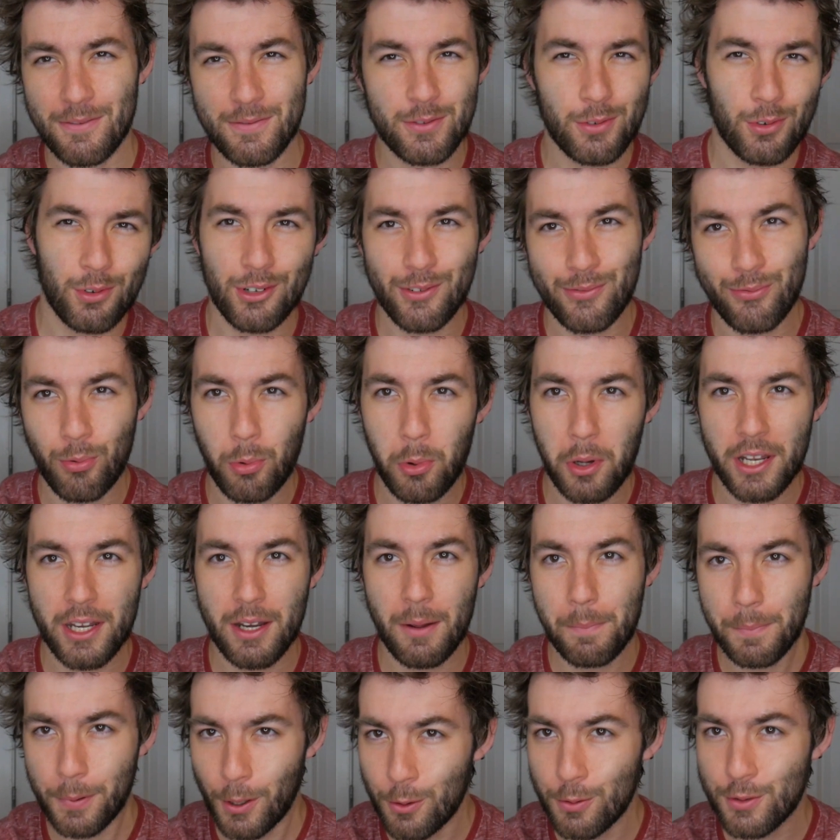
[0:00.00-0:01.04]
of sort of what
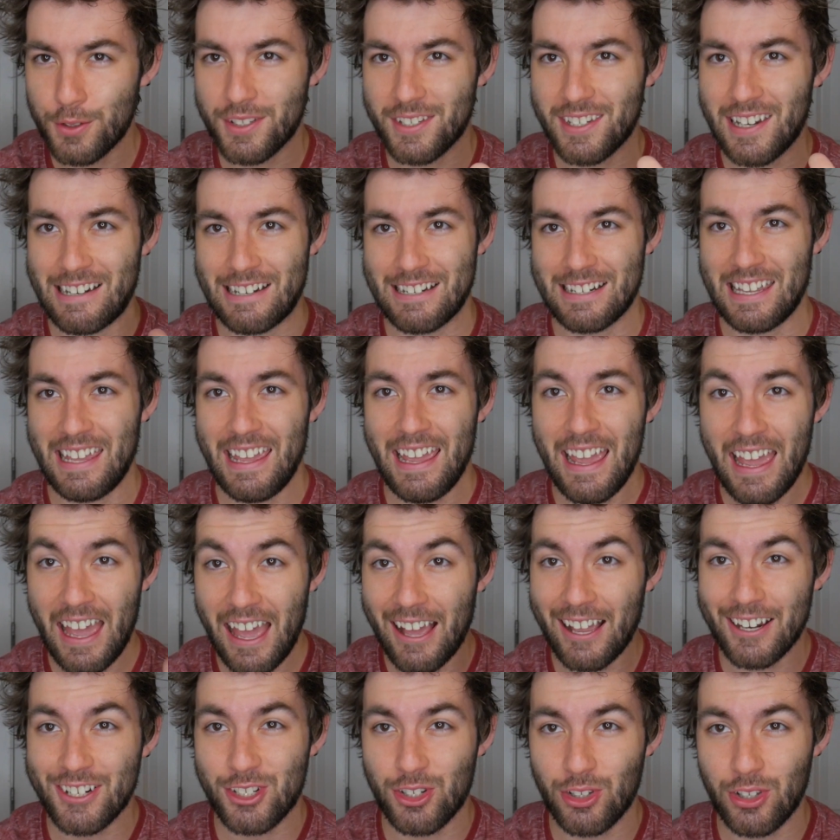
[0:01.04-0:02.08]
a postdoc
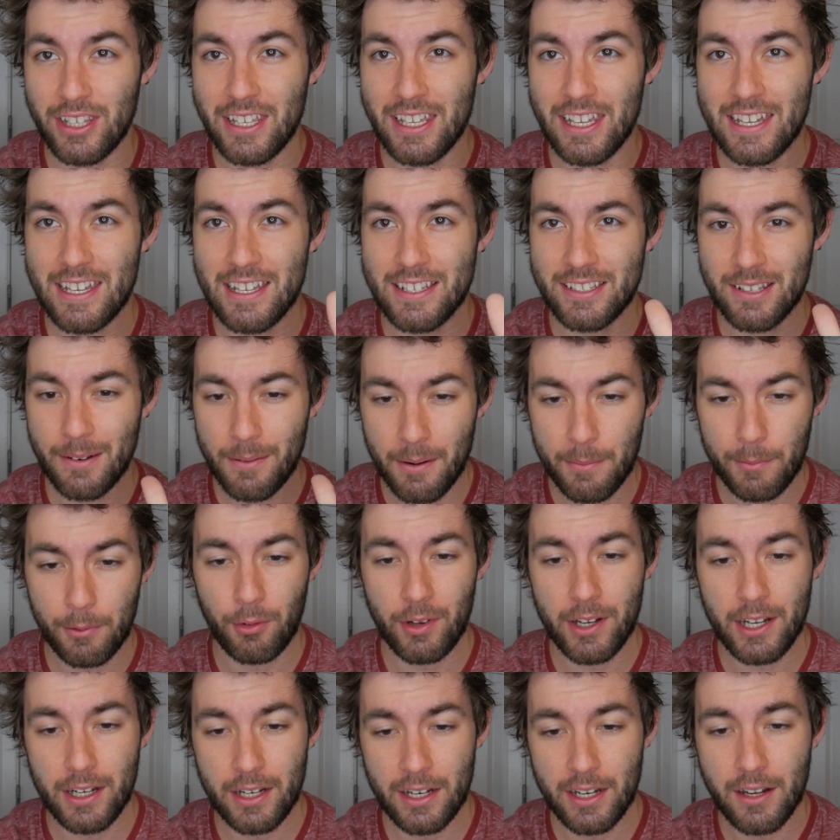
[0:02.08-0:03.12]
actually is, and I'm going to
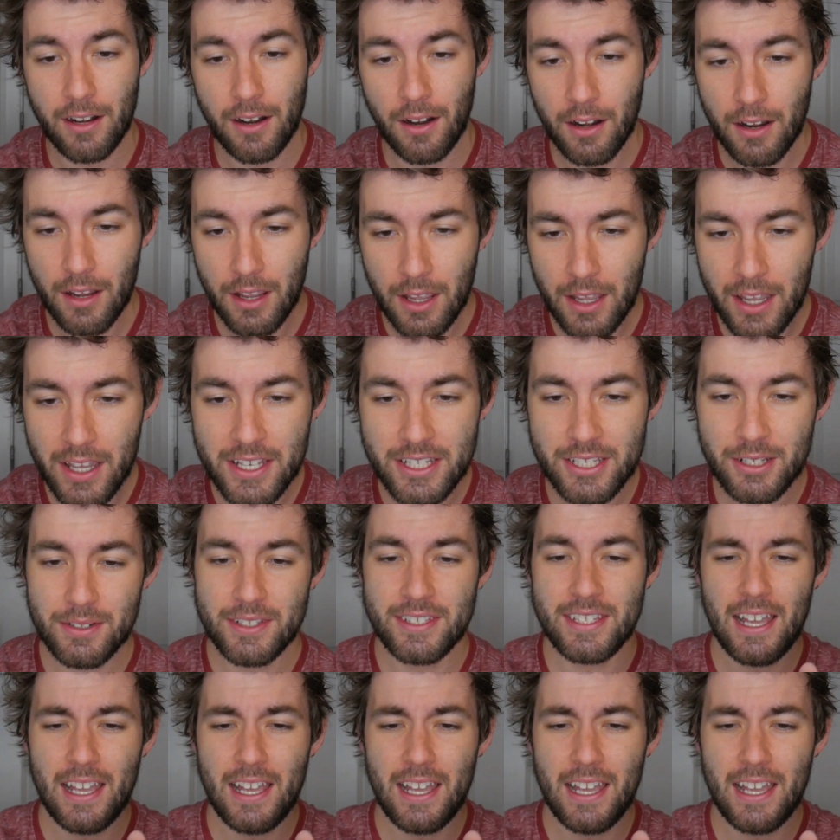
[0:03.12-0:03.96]
read it here. So it